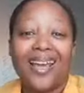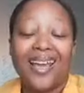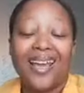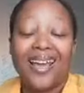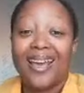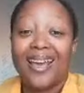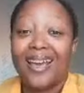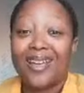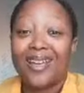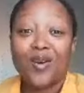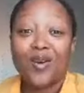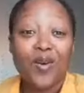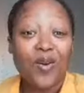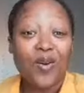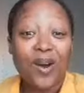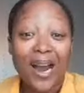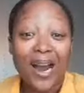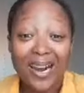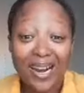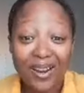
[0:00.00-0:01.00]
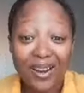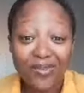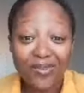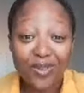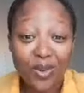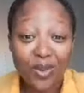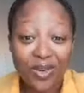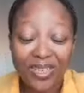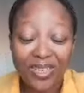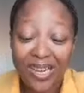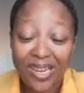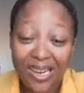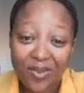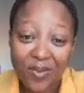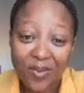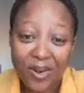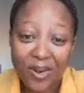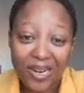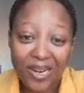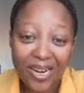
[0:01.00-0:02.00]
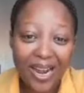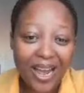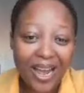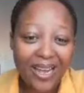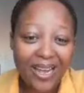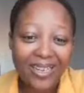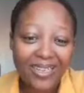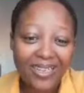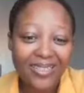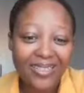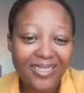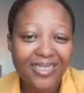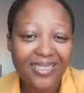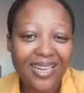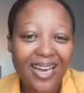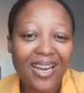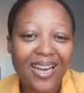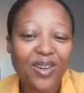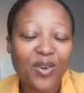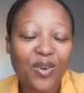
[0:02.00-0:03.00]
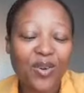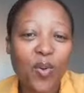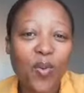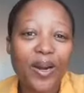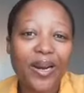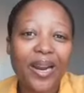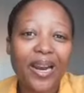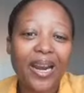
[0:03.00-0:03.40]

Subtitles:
yo, I love Twitter. I don't wanna lie. I don't wanna